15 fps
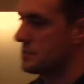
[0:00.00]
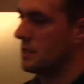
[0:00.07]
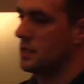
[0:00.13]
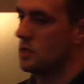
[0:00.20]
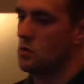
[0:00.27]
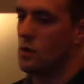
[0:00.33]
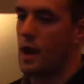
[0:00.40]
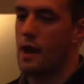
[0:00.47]
that
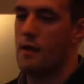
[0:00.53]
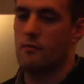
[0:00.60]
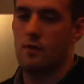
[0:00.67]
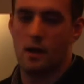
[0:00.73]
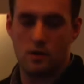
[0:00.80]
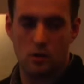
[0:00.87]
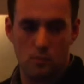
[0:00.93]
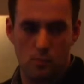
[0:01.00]
you have
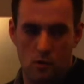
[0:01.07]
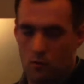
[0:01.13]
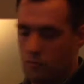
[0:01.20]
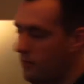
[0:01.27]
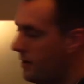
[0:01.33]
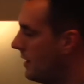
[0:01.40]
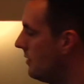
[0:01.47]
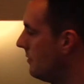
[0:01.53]
on your
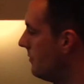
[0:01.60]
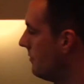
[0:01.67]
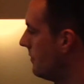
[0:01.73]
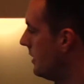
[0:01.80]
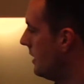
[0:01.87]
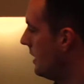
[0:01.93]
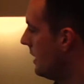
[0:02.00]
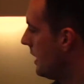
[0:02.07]
profile,
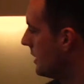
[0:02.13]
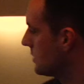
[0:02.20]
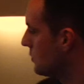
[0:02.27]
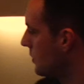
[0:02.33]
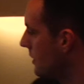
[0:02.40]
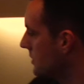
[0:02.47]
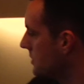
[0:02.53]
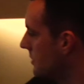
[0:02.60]
as
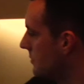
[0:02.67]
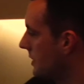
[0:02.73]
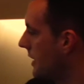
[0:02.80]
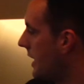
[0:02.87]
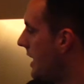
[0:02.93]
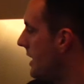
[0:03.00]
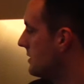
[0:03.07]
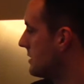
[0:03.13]
well as some of the
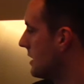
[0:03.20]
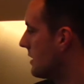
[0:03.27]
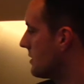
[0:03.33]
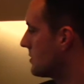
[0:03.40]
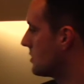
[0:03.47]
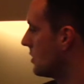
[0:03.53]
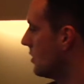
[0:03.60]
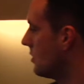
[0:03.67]
content.
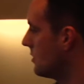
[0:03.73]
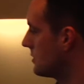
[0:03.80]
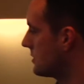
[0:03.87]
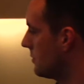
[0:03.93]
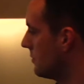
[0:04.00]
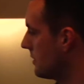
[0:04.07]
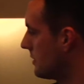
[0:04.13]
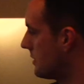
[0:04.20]
So
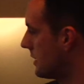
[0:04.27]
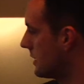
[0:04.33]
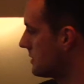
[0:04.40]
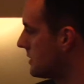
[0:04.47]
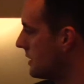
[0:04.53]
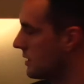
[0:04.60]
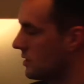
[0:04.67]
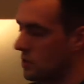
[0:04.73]
some of the
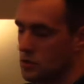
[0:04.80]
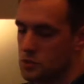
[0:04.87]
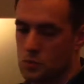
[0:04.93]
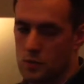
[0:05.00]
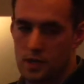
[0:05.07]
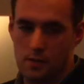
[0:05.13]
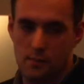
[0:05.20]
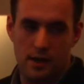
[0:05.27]
things that you're
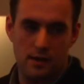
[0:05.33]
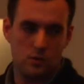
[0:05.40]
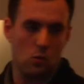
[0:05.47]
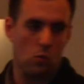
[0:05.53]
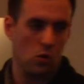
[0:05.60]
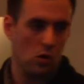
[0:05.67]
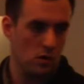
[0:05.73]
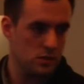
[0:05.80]
tweeting about, the
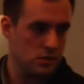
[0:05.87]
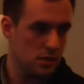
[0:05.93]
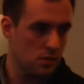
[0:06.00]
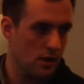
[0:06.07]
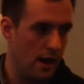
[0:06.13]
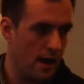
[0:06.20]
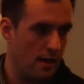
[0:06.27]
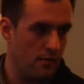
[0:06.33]
words that
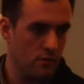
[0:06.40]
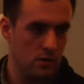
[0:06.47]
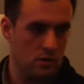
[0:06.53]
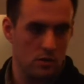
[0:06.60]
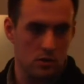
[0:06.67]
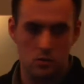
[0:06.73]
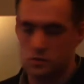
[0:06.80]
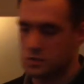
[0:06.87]
you have that
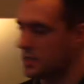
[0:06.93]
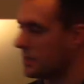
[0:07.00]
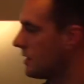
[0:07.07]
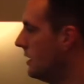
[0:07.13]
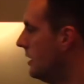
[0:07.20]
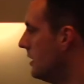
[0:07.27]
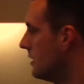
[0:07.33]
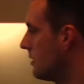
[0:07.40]
you're using,
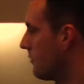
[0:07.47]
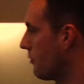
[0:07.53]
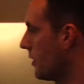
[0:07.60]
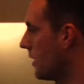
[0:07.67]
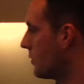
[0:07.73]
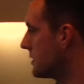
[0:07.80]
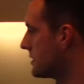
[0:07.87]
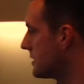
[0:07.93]
the
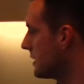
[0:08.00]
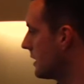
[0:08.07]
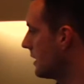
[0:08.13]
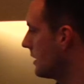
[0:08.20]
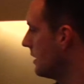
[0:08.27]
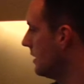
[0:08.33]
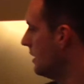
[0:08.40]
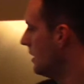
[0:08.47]

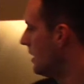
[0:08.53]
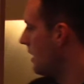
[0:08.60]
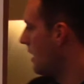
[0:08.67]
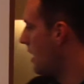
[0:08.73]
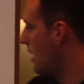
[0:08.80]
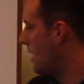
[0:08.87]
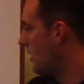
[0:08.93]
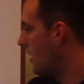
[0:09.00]
frequency,
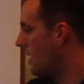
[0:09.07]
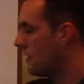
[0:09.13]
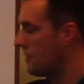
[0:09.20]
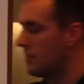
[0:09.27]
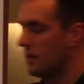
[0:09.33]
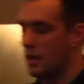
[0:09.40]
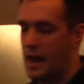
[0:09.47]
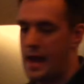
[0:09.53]
the
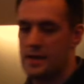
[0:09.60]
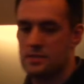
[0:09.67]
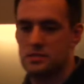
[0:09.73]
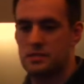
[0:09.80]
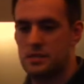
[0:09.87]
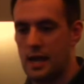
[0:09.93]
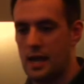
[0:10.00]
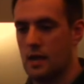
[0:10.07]
last
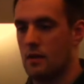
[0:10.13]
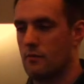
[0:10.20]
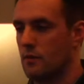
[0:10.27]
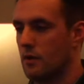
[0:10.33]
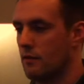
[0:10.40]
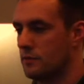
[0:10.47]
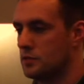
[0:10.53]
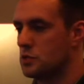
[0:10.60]
date
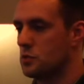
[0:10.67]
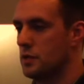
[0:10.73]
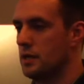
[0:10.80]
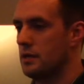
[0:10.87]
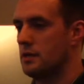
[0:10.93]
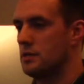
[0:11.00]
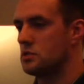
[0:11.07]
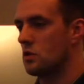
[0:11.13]
of a
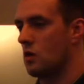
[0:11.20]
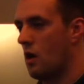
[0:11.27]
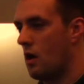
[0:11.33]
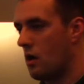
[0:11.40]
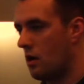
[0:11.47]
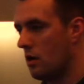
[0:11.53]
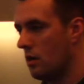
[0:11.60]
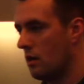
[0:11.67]
tweet. These are
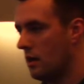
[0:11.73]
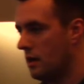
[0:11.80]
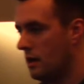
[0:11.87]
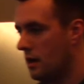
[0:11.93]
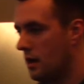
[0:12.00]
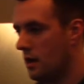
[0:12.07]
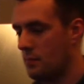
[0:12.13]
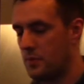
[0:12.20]
all
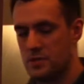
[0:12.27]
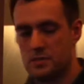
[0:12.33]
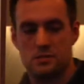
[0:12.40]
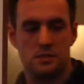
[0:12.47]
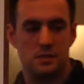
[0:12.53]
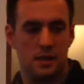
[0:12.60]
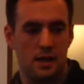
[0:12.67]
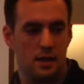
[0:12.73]

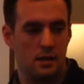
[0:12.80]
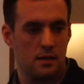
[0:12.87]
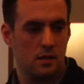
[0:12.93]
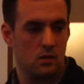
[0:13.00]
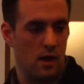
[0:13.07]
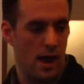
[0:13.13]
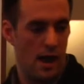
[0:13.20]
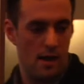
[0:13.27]
pieces of data that
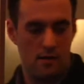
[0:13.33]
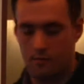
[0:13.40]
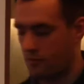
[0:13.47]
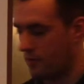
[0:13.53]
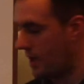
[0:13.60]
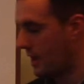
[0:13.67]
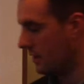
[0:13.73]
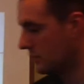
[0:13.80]
you have
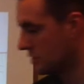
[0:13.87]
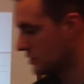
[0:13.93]
at your